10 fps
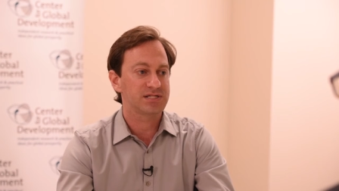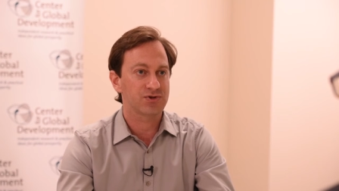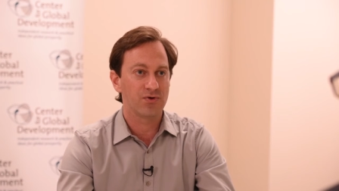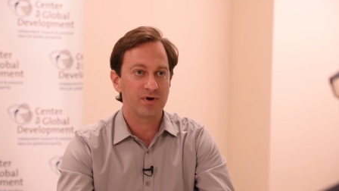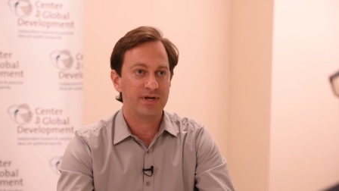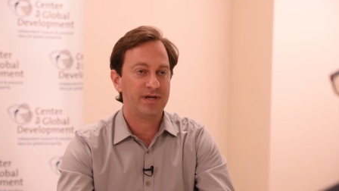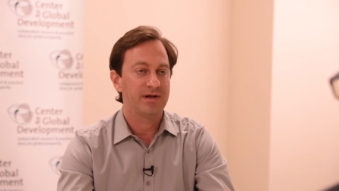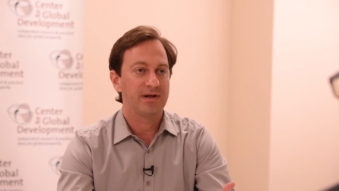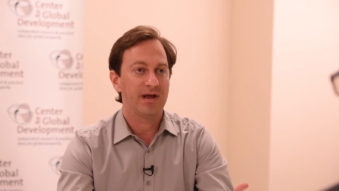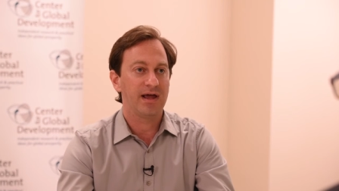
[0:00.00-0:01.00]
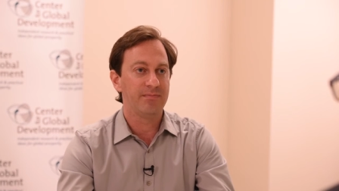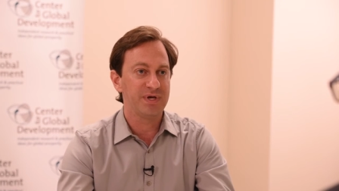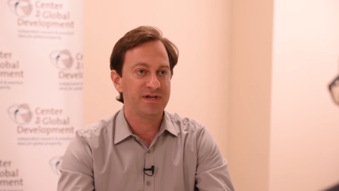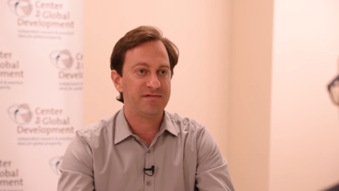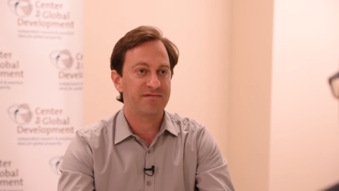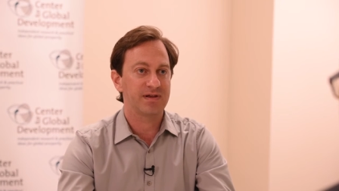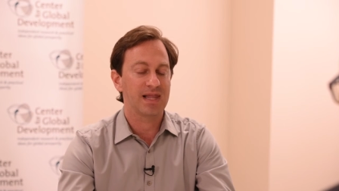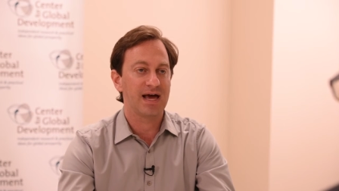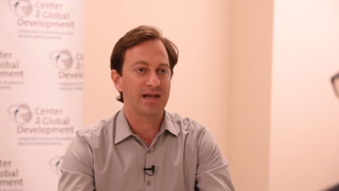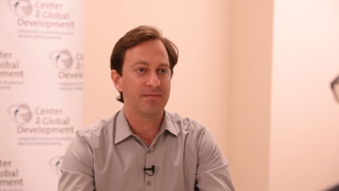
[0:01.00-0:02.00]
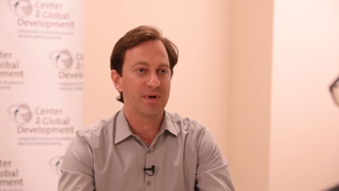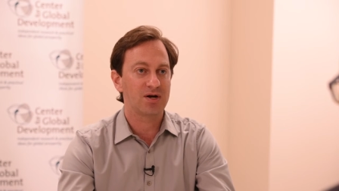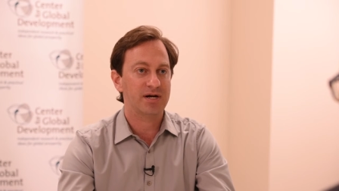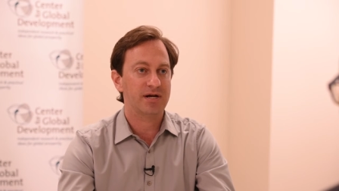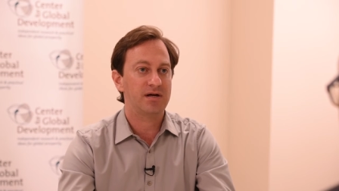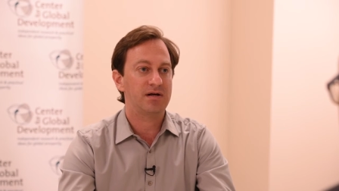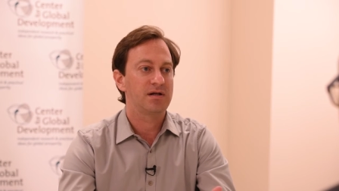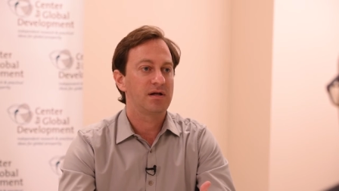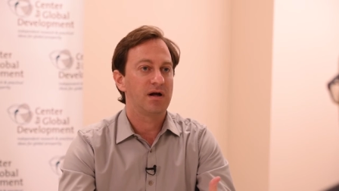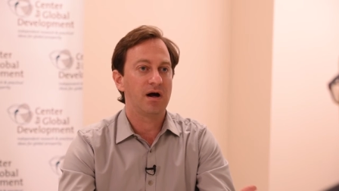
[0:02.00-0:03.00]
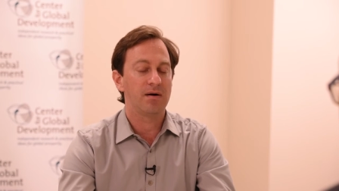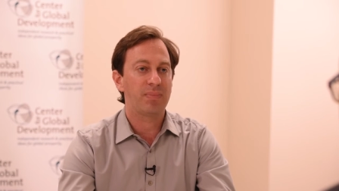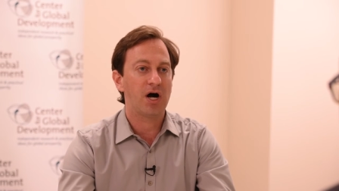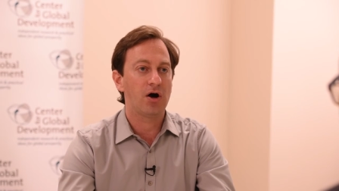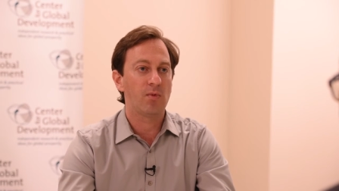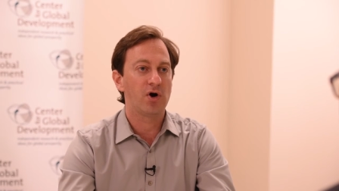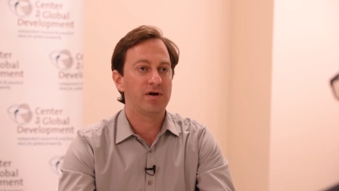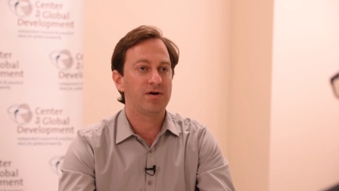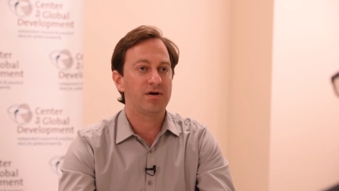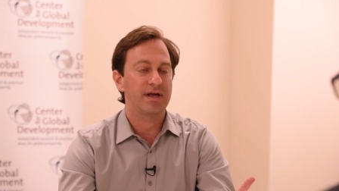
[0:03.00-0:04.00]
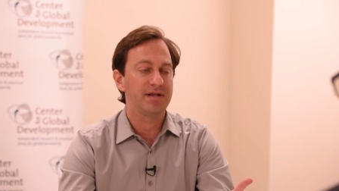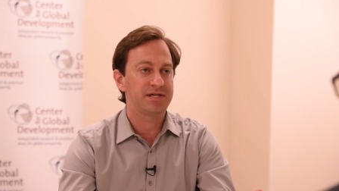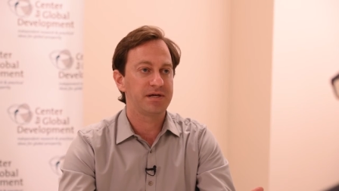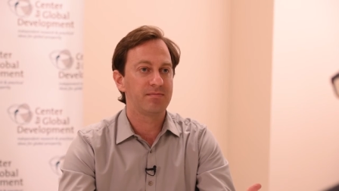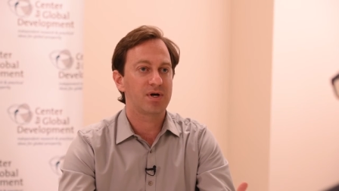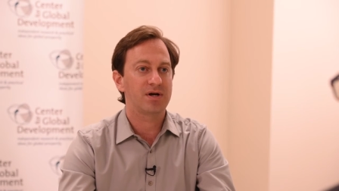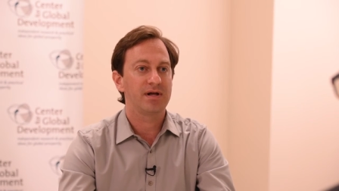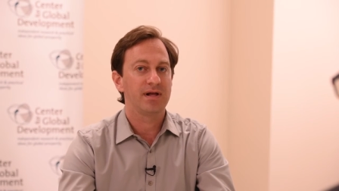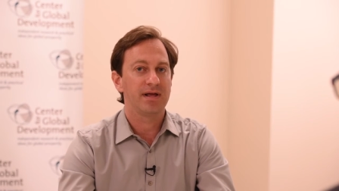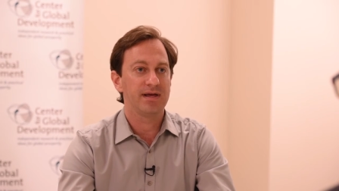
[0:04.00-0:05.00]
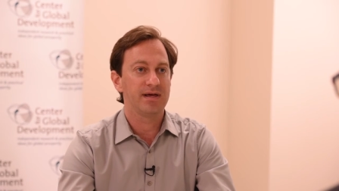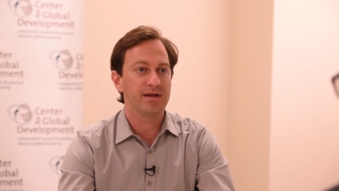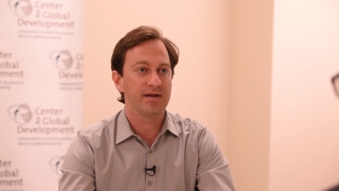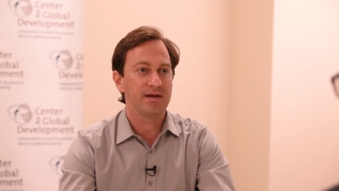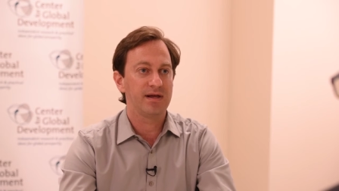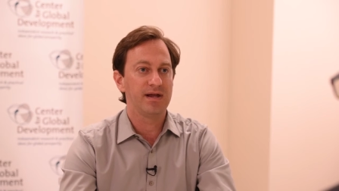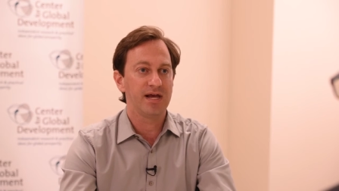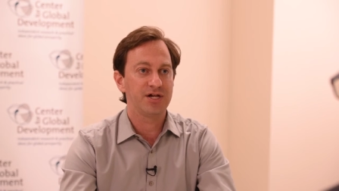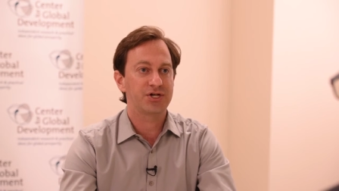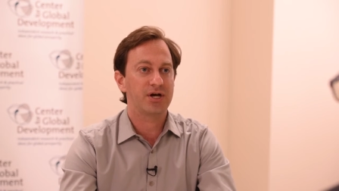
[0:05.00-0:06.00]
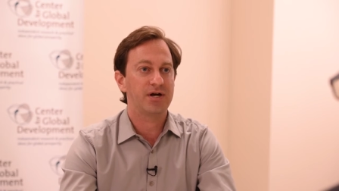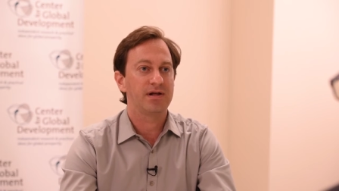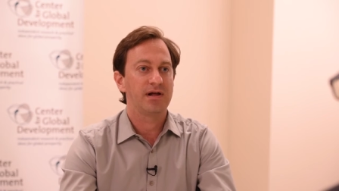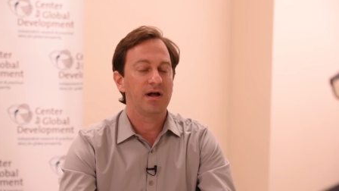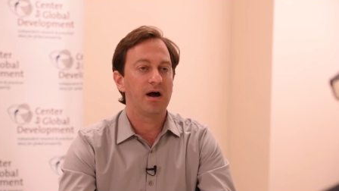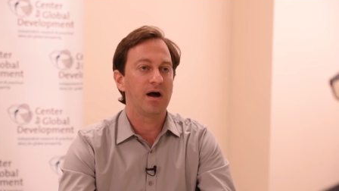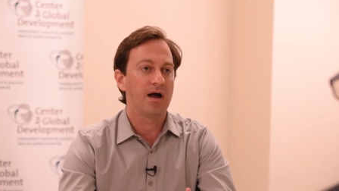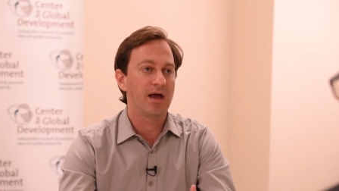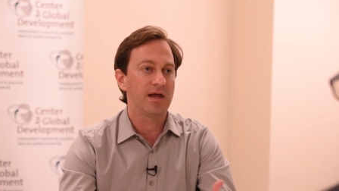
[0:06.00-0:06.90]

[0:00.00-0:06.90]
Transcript: soy and beef in Latin America, uh, palm oil and timber in, in Asia, uh,